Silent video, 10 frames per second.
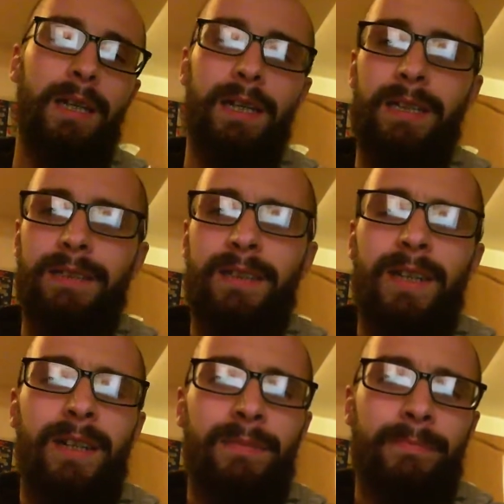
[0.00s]
And
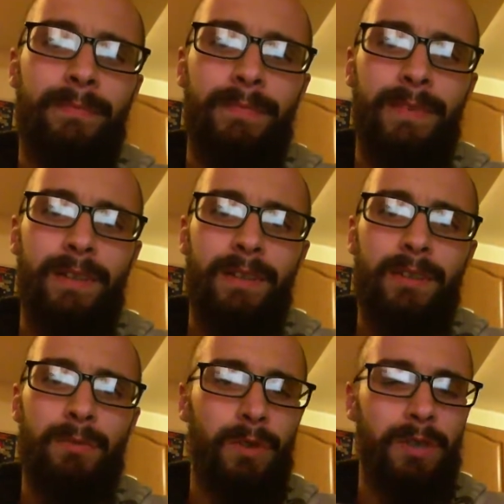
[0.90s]
uh,
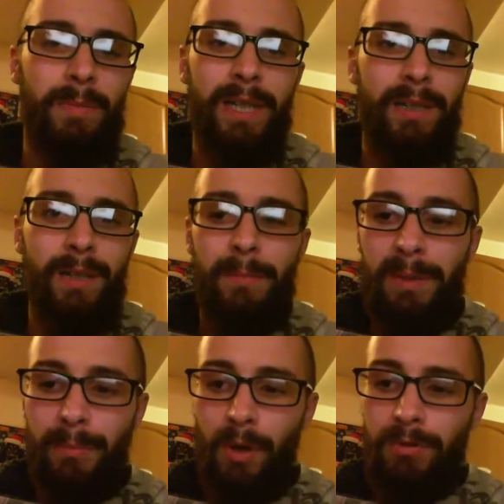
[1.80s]
just wanted to make a
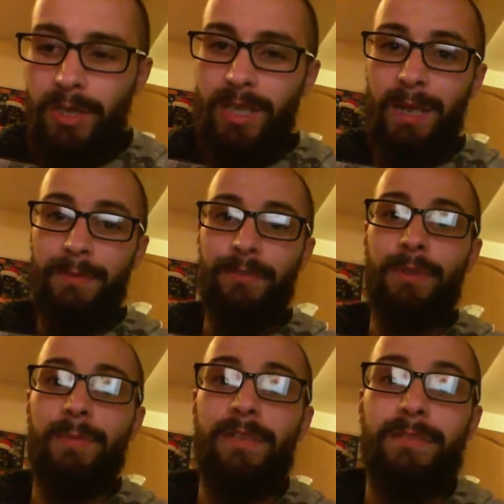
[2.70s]
big bowl just to get me through the
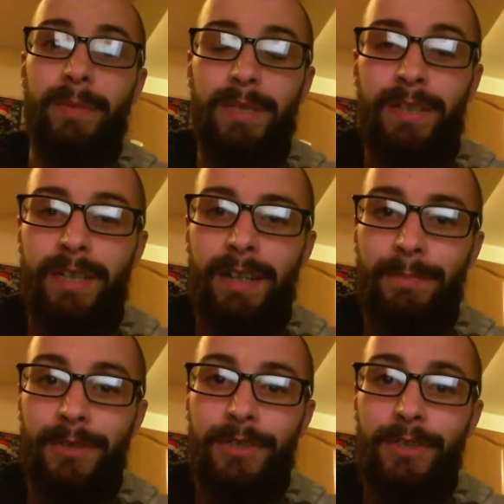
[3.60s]
month because I didn't have
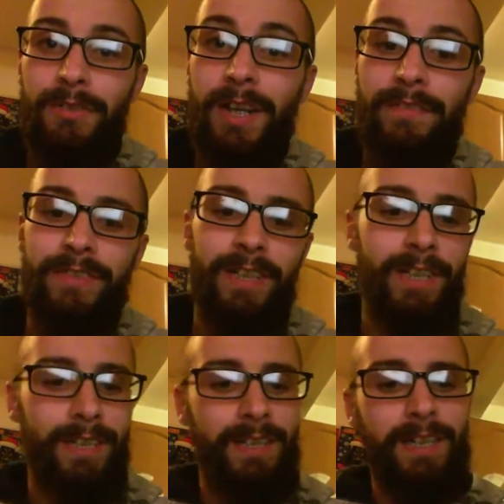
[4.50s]
much juice left.
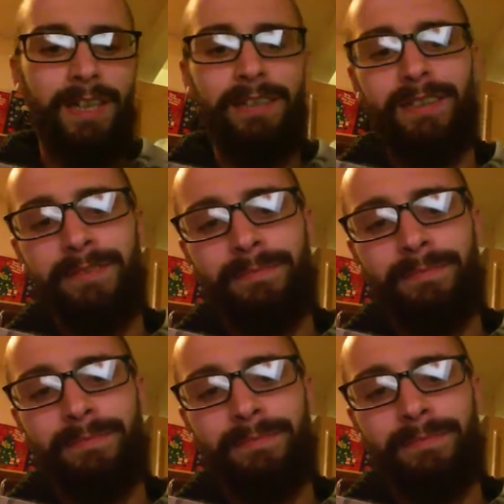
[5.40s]
And